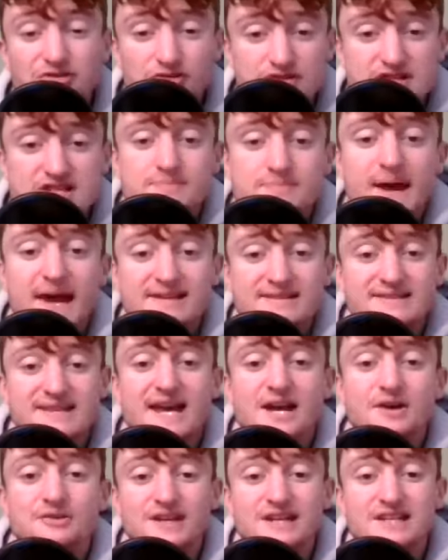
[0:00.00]
to respect
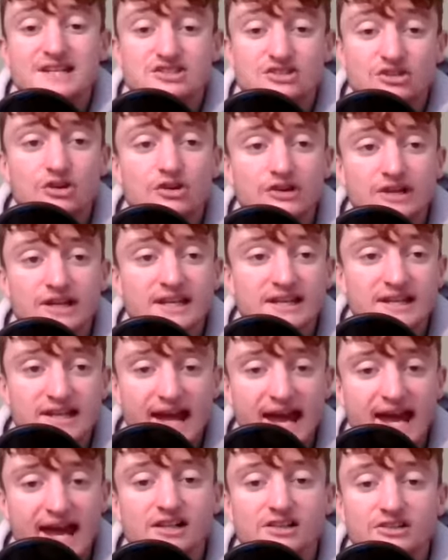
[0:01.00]
how they dug in and
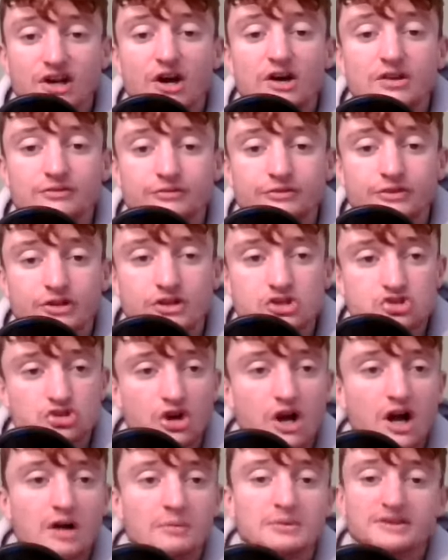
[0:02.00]
held on for a
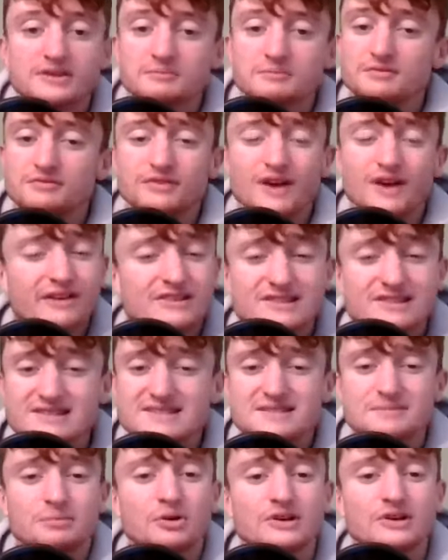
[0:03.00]
draw, but they'd be very
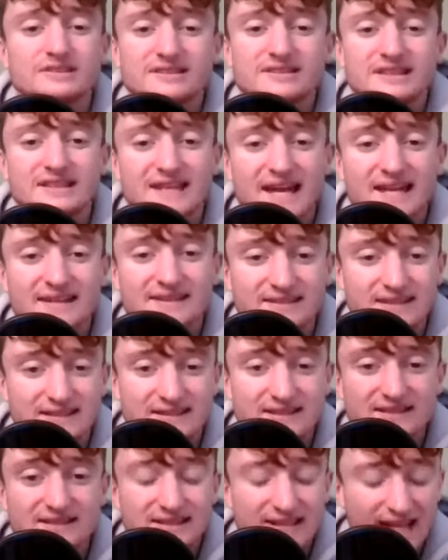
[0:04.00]
disappointed again that they
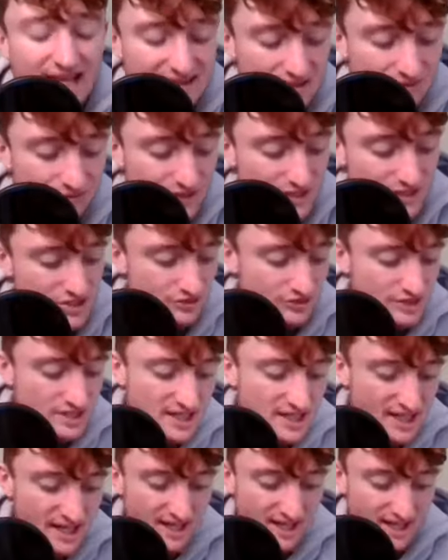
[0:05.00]
didn't get the victory.
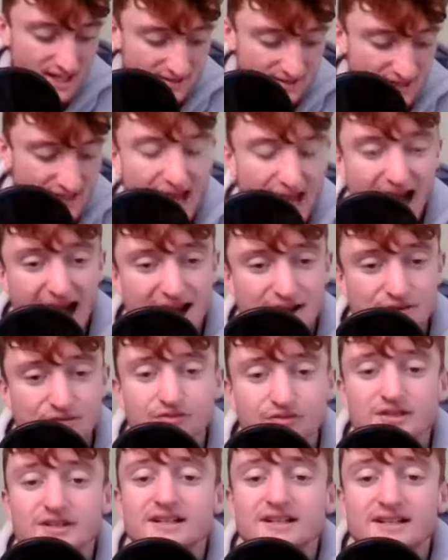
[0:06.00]
They have
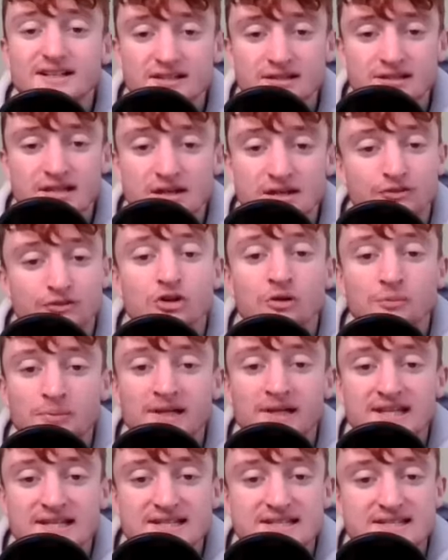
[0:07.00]
given up
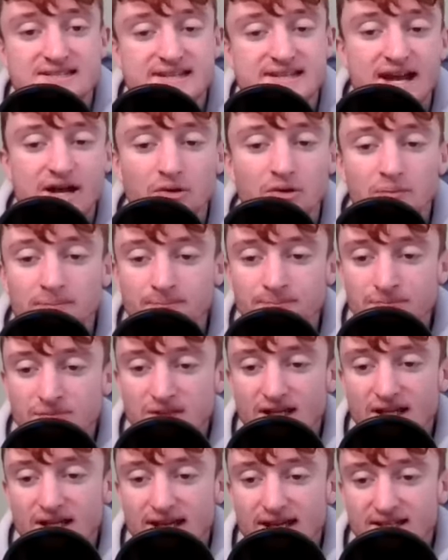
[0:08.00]
leads now
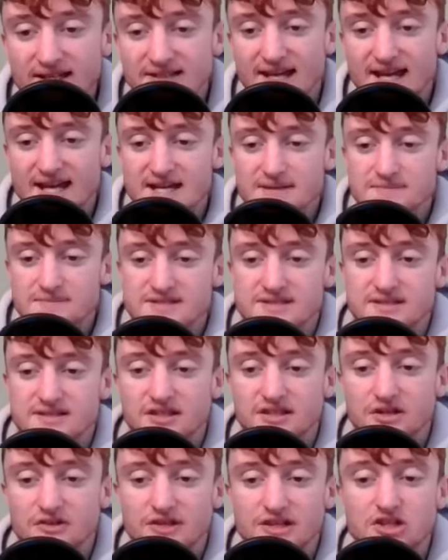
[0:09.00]
in games.
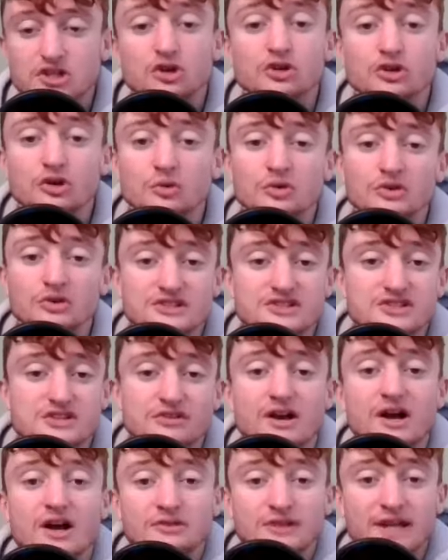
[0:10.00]
They could have won the
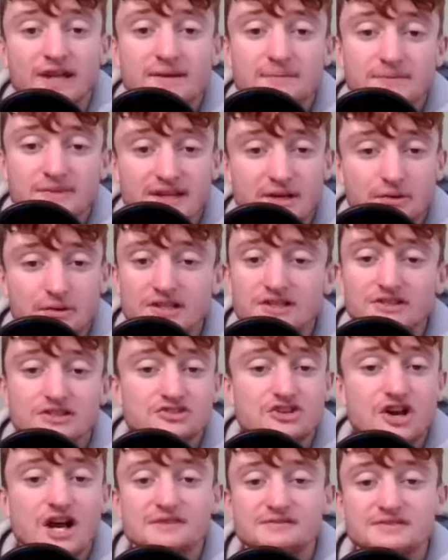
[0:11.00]
Tyrone game. They were in the
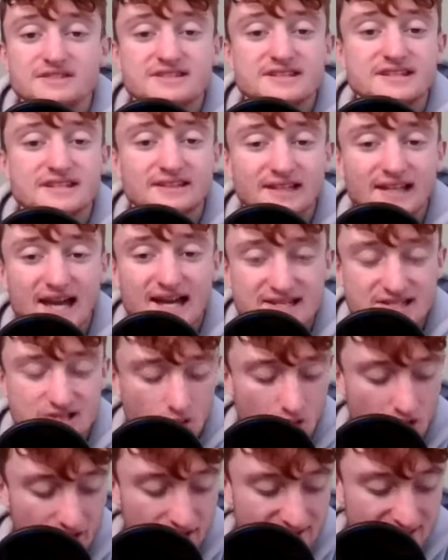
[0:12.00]
driving seat in the last
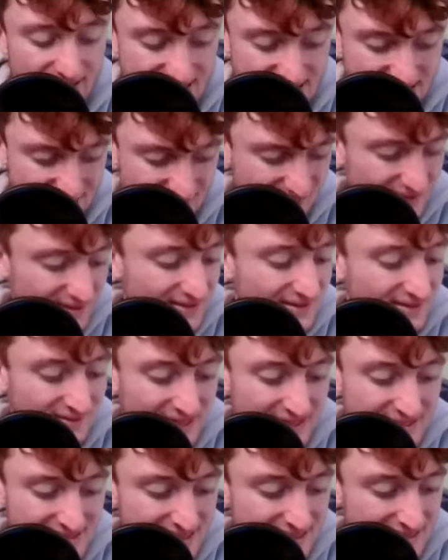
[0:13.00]
quarter.
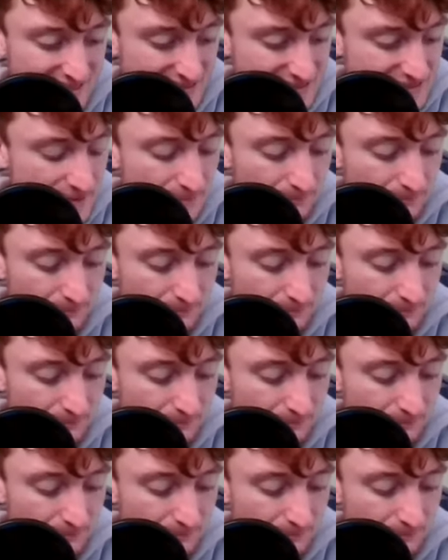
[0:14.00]
They didn't.